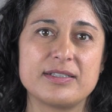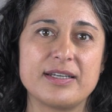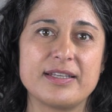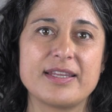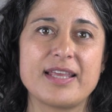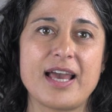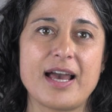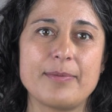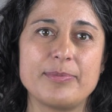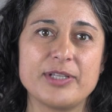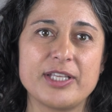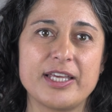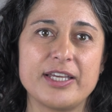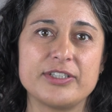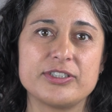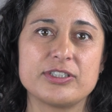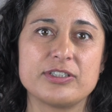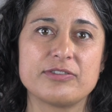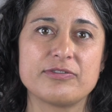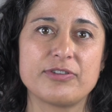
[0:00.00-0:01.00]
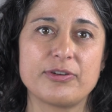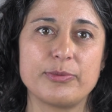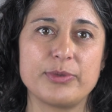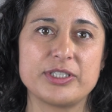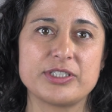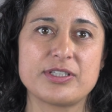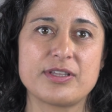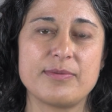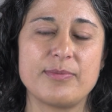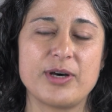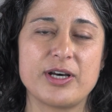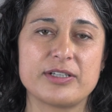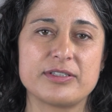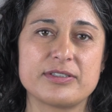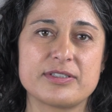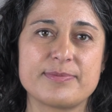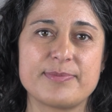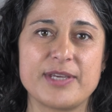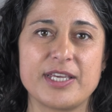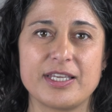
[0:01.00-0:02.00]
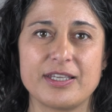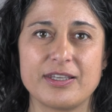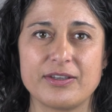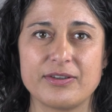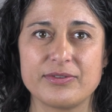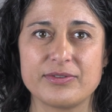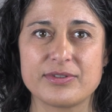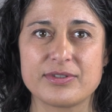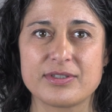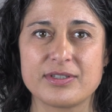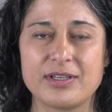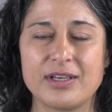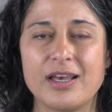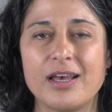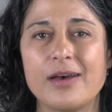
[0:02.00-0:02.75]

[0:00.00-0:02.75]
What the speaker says: and the application for which the model is being used.